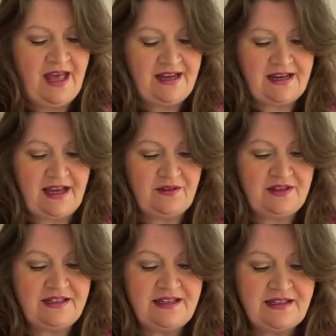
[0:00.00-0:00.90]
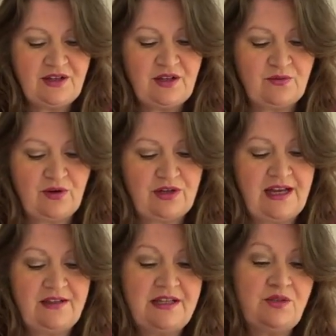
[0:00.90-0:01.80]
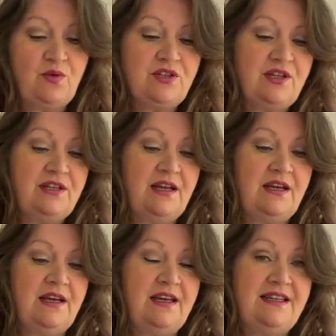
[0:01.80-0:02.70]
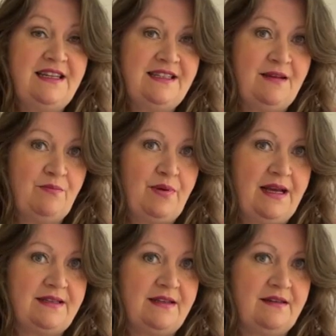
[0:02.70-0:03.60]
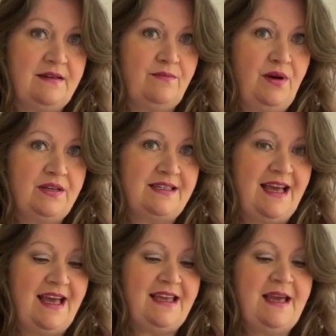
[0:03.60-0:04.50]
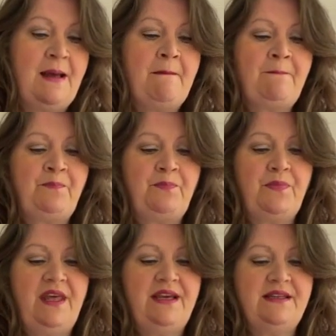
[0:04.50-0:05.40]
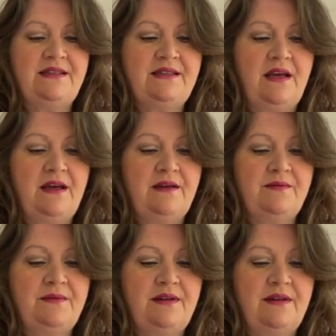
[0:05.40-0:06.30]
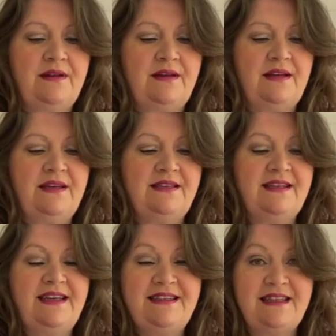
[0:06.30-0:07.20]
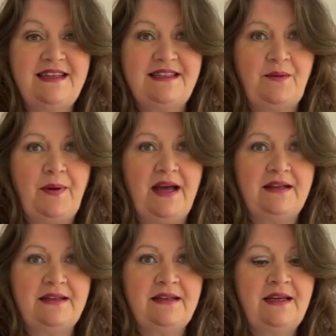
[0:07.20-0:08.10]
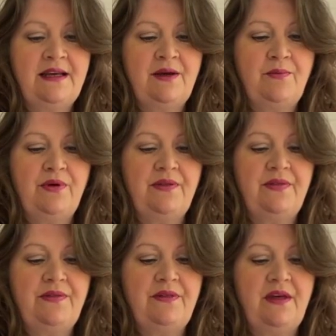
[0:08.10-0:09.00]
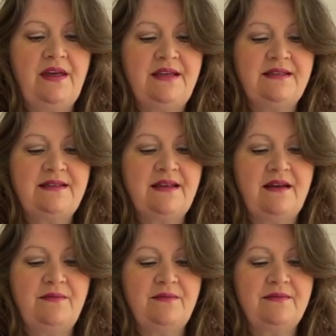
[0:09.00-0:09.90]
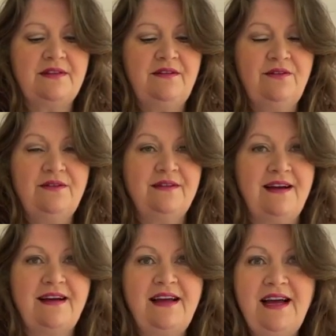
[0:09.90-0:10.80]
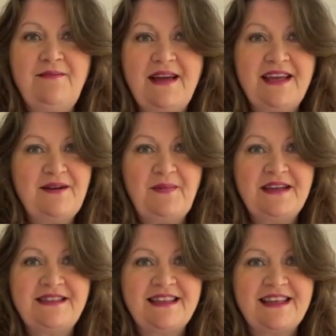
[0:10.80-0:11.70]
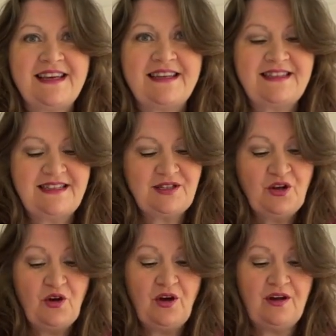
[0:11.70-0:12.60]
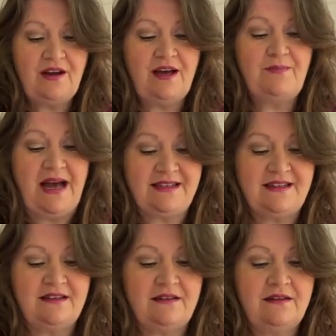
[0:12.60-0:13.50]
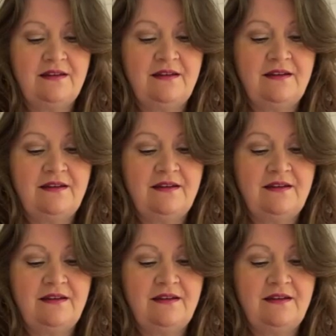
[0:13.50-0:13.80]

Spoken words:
Now, this is another one. Now, this wasn't a knitting pattern, per se. It is a knitting pattern, but it's, I'm making a mess of this. It's not a pattern.